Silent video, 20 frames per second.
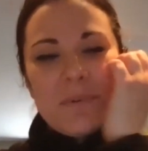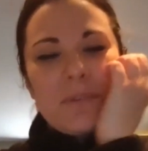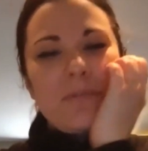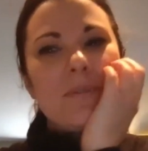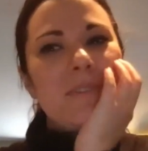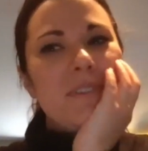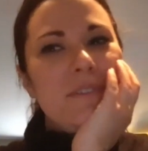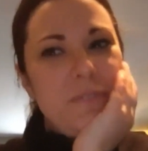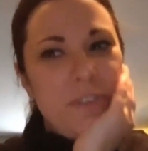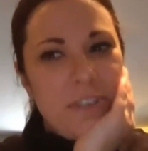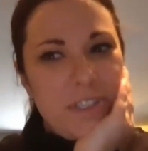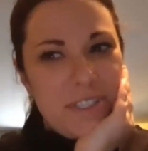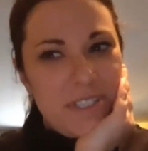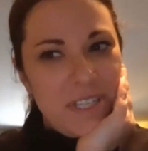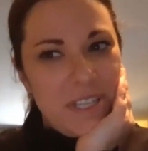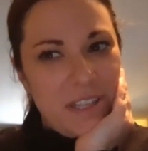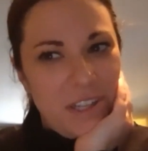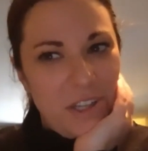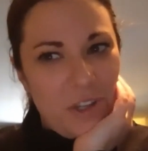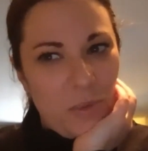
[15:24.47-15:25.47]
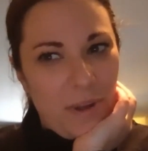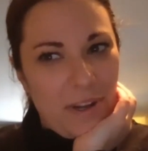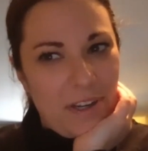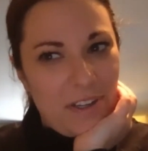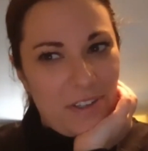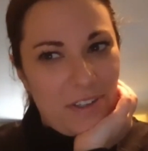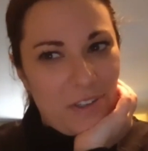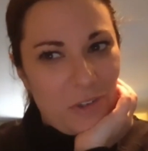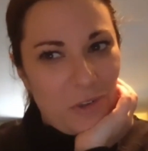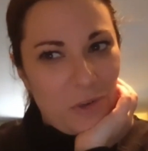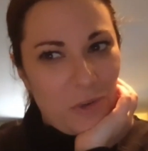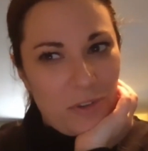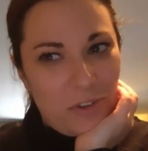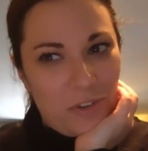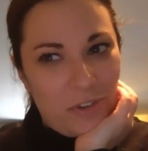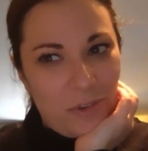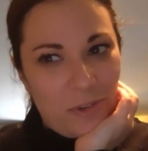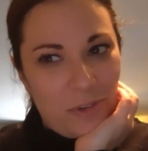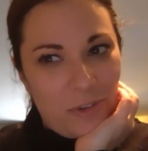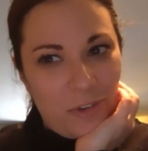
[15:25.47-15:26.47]
but what was the first thing that you wanted to do as
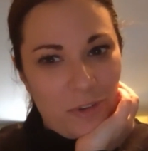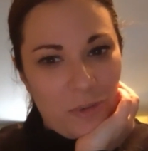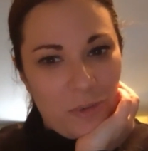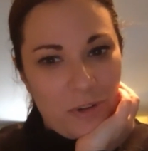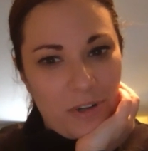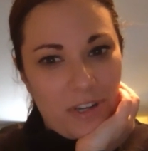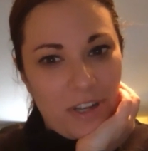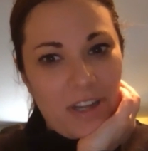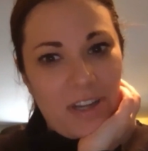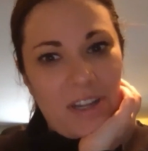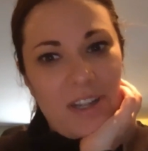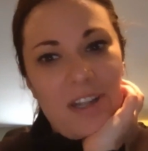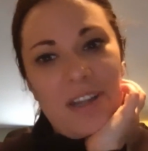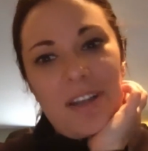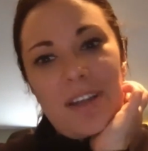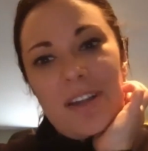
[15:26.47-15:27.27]
soon as you were done?